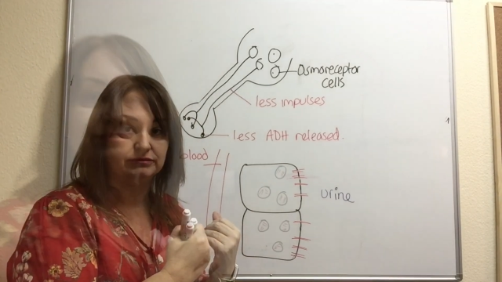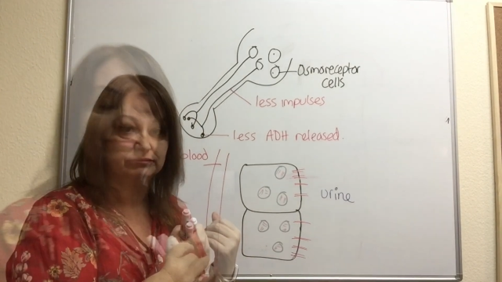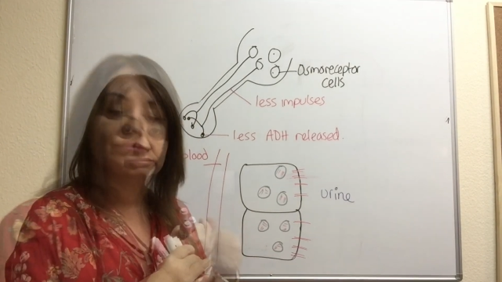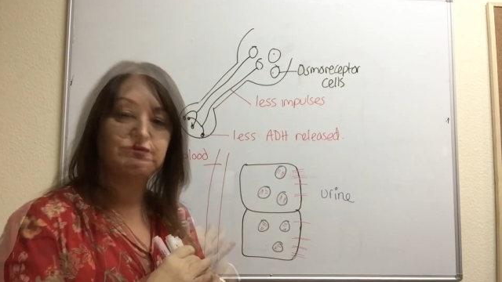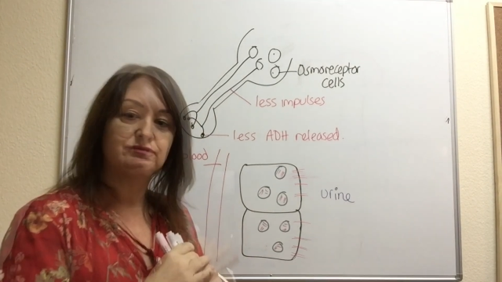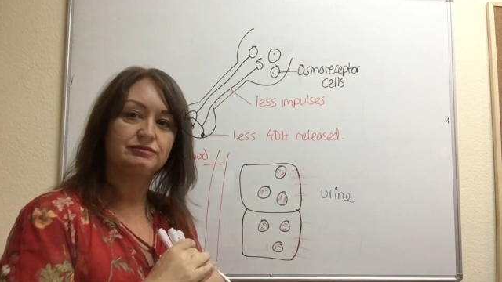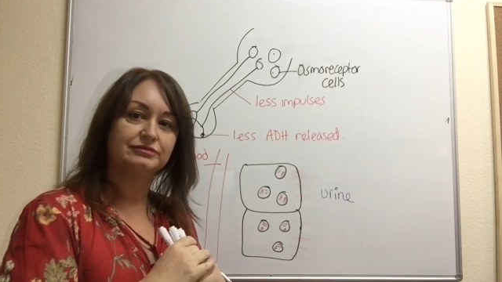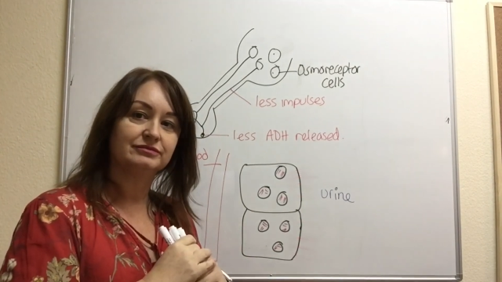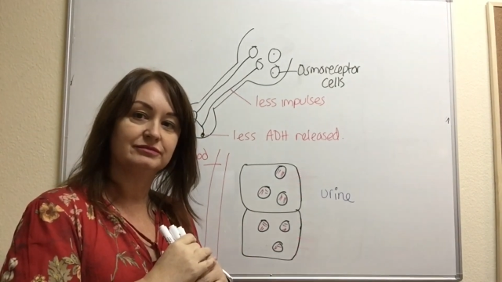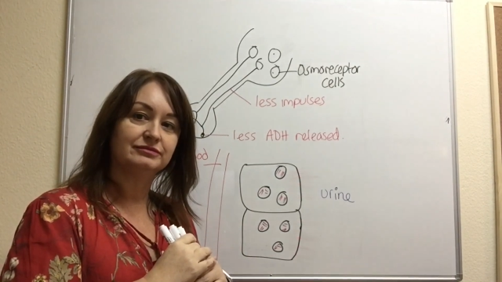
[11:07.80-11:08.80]

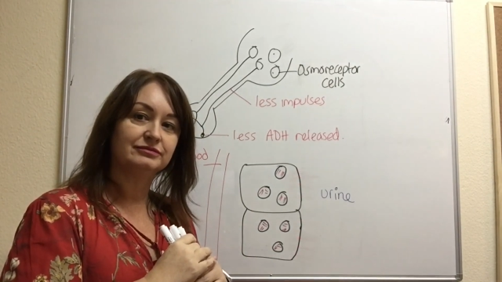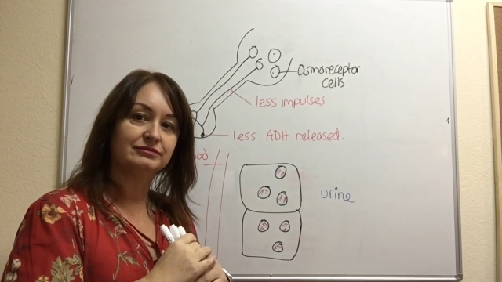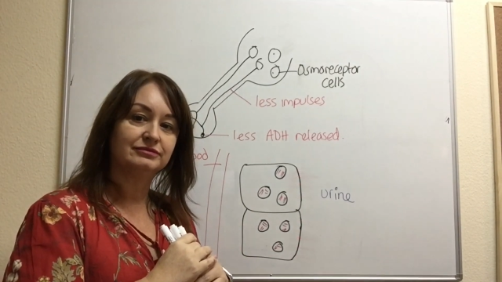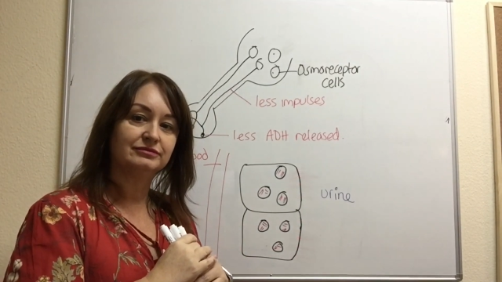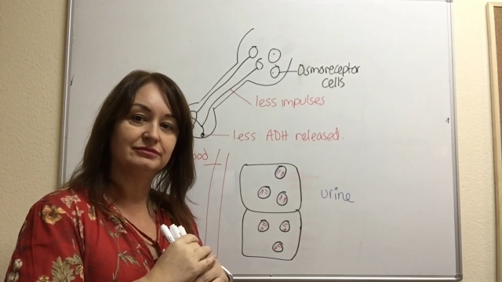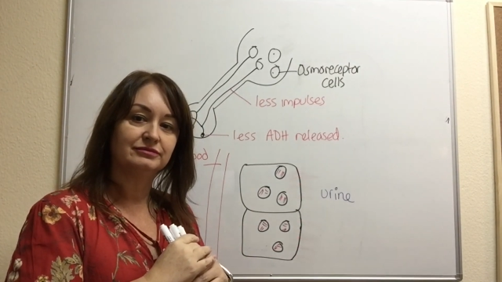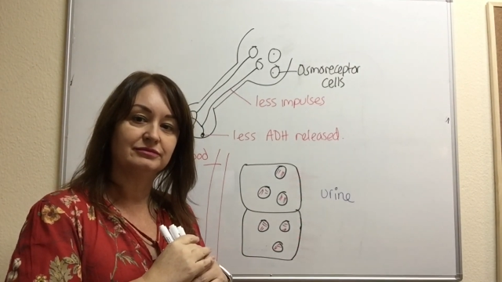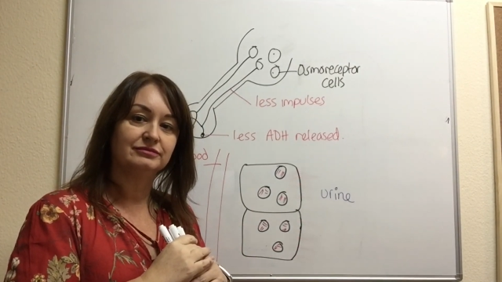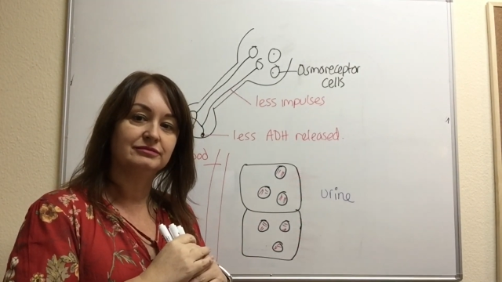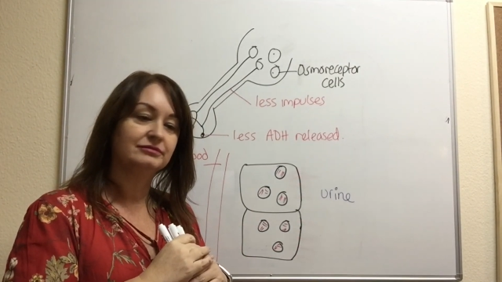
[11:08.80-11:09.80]

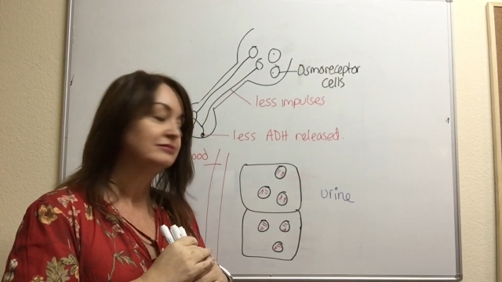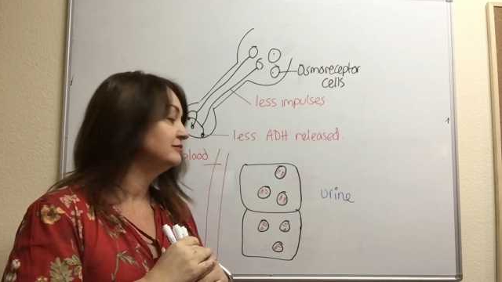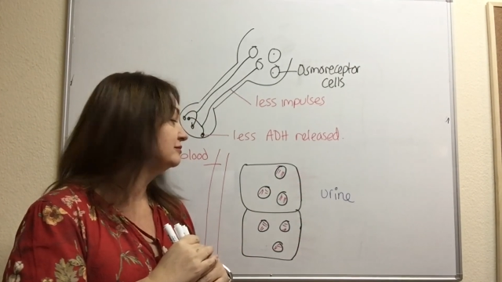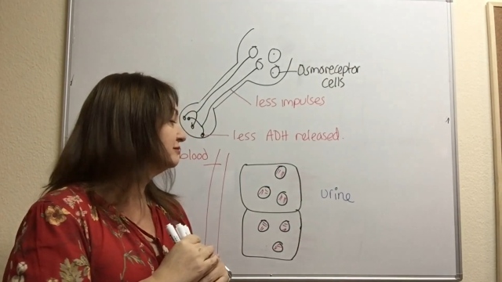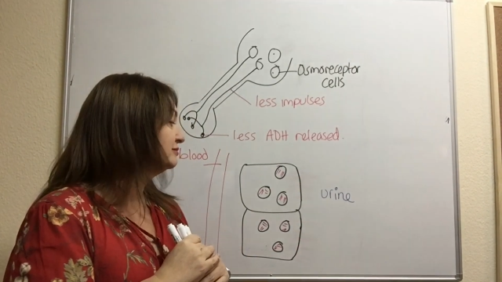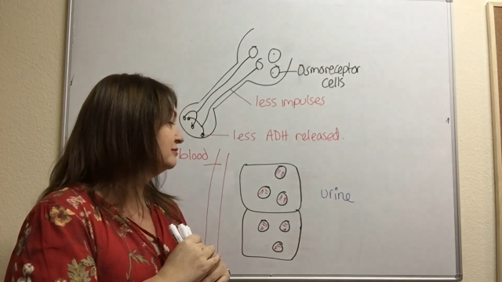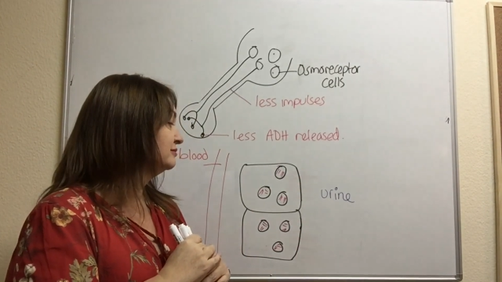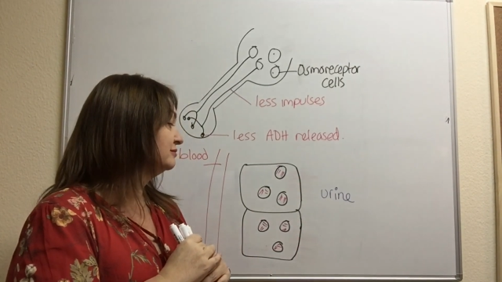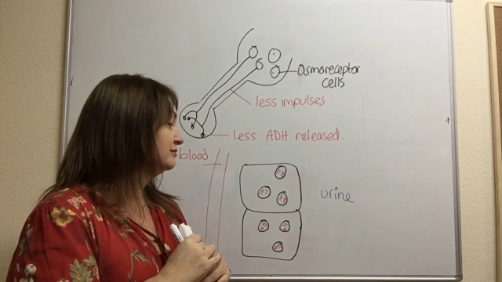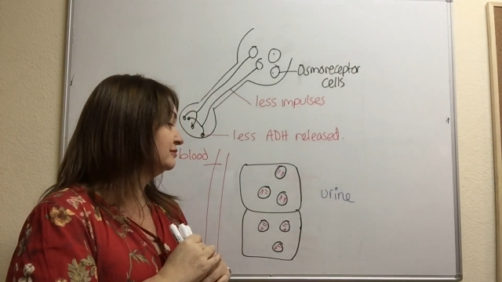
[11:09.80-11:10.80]

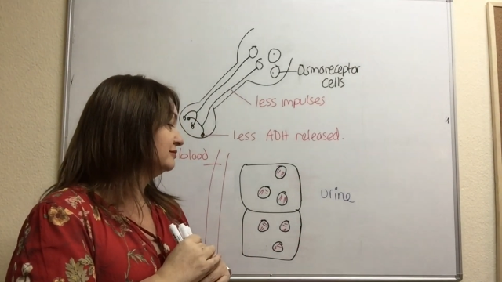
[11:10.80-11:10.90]
No one is speaking in this clip.